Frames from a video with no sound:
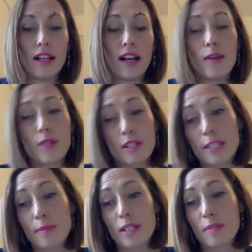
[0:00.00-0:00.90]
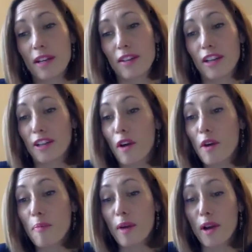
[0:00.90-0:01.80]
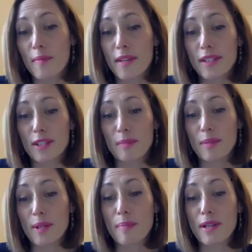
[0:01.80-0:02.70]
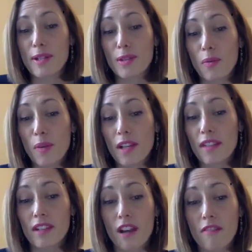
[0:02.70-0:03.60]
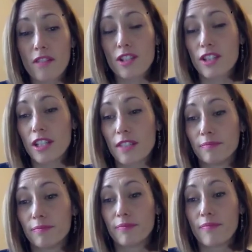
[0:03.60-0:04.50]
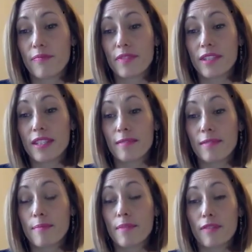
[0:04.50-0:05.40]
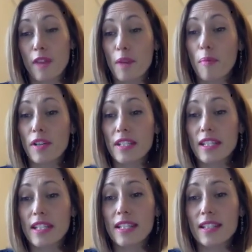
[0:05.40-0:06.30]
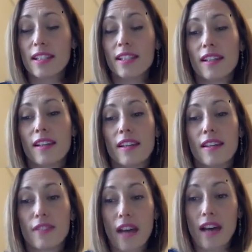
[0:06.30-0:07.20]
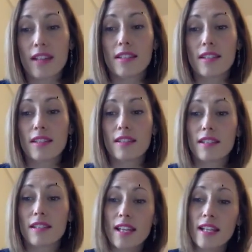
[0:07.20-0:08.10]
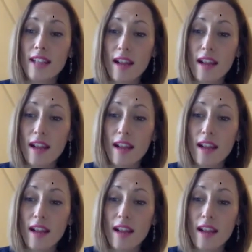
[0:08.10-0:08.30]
Which leads me to my other kind of hope. I hope there's going to be the political will and the courage to develop policies that take down